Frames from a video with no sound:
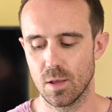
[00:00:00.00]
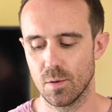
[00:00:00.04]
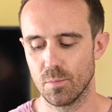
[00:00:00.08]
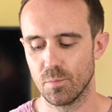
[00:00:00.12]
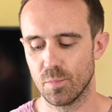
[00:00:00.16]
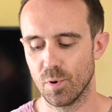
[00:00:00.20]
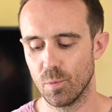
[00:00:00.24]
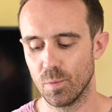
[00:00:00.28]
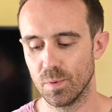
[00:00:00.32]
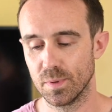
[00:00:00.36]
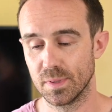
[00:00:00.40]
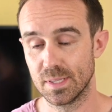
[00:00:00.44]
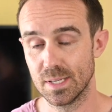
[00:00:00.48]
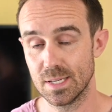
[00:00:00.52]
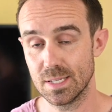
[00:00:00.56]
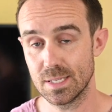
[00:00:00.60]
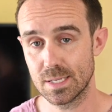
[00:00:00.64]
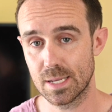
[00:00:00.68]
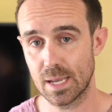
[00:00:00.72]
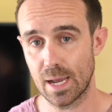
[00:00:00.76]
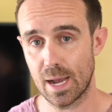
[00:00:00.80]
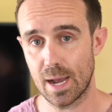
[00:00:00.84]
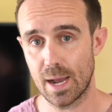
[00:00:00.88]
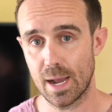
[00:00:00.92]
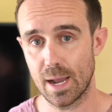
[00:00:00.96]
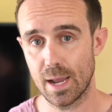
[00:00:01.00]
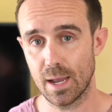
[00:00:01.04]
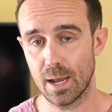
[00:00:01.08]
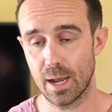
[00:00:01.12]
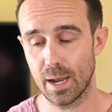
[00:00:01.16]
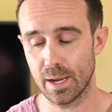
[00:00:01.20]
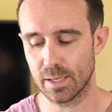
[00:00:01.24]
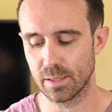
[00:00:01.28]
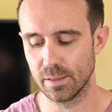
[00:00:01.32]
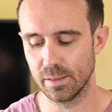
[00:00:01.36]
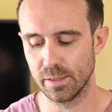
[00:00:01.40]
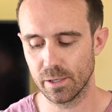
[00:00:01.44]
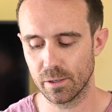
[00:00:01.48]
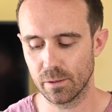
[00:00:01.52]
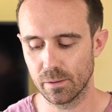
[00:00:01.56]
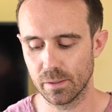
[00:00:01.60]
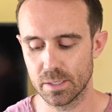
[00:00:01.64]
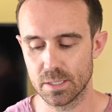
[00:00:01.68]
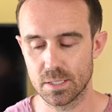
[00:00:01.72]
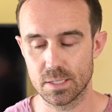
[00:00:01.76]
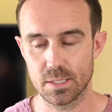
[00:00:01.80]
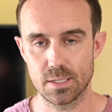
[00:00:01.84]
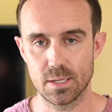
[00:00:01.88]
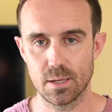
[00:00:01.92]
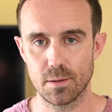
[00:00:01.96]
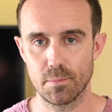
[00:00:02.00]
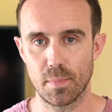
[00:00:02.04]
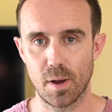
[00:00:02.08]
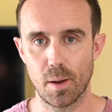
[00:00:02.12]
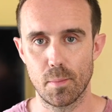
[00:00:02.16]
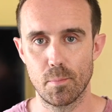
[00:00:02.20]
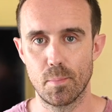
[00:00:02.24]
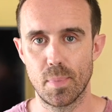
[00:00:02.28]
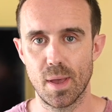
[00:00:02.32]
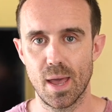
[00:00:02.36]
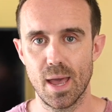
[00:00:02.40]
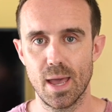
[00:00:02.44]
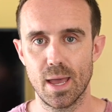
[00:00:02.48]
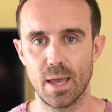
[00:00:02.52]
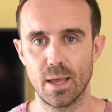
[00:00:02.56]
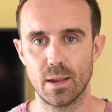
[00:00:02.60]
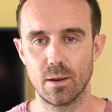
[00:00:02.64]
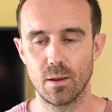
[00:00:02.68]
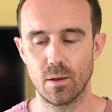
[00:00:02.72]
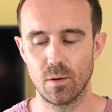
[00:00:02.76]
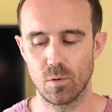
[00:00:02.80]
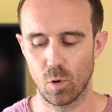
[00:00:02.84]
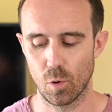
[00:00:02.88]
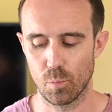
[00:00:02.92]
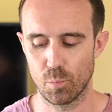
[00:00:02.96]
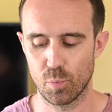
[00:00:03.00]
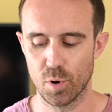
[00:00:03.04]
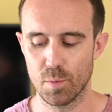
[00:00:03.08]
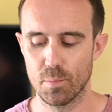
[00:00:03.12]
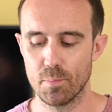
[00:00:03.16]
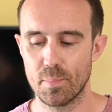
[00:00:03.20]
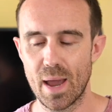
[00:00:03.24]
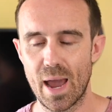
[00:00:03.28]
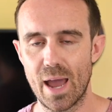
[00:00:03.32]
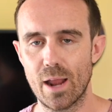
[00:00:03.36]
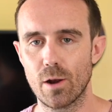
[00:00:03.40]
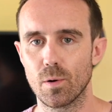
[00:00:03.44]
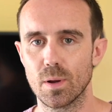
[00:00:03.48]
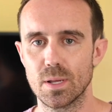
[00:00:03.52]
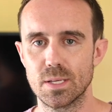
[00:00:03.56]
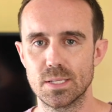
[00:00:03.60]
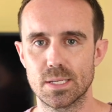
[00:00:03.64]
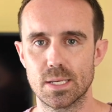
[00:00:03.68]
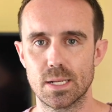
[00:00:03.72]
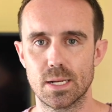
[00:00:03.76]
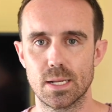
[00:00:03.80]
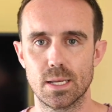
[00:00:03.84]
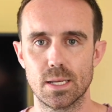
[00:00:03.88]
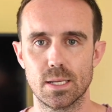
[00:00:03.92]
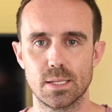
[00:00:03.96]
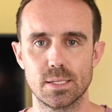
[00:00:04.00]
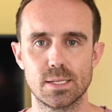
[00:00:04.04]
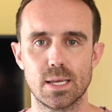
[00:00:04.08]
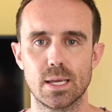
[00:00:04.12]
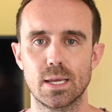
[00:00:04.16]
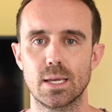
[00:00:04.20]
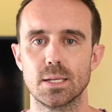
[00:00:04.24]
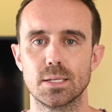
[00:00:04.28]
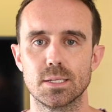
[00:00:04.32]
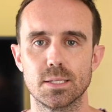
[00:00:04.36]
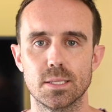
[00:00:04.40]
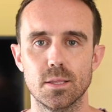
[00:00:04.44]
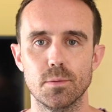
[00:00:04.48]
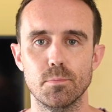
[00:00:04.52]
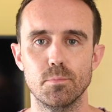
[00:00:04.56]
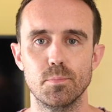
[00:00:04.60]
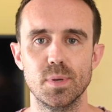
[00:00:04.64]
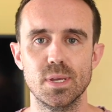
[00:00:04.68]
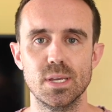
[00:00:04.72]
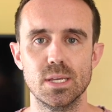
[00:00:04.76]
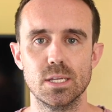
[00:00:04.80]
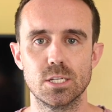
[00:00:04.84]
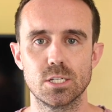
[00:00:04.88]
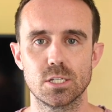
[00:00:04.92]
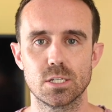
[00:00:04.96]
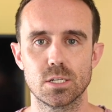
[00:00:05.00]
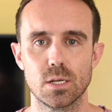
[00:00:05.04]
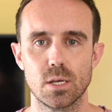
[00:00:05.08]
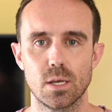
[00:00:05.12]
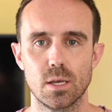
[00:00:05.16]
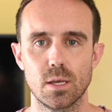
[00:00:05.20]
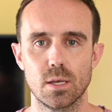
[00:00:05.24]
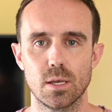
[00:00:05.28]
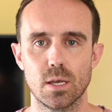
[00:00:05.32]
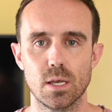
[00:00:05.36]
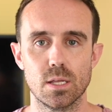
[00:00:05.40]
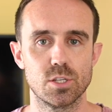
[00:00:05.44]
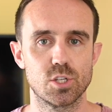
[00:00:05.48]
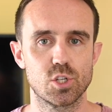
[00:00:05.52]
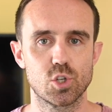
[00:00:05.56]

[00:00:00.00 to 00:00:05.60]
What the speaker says: But with this guy, I can literally sit in my bed or put batteries in it and take it to the beach and